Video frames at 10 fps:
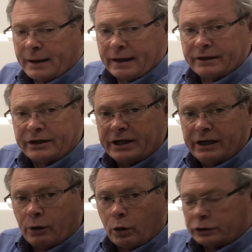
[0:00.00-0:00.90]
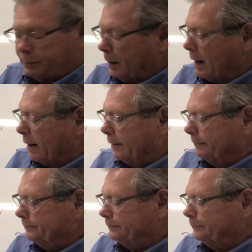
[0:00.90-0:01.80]
down to 10 horsepower,
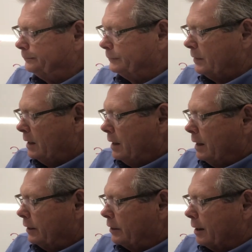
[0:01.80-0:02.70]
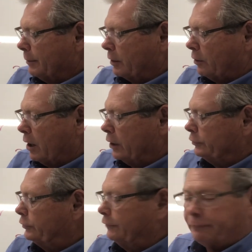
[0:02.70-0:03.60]
come
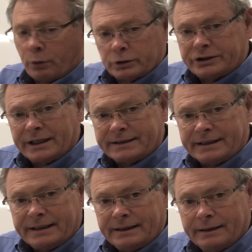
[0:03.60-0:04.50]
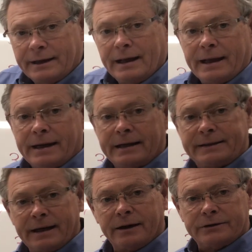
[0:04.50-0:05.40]
across to 460, and it
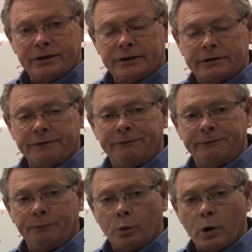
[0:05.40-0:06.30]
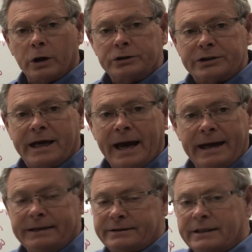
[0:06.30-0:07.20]
tells us the worst
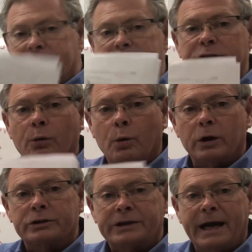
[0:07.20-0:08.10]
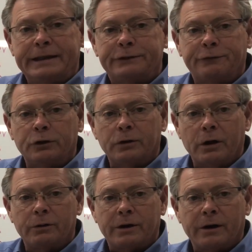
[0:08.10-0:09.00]
case, this is the worst case full
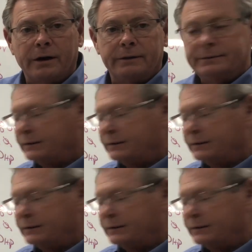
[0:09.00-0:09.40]
load current.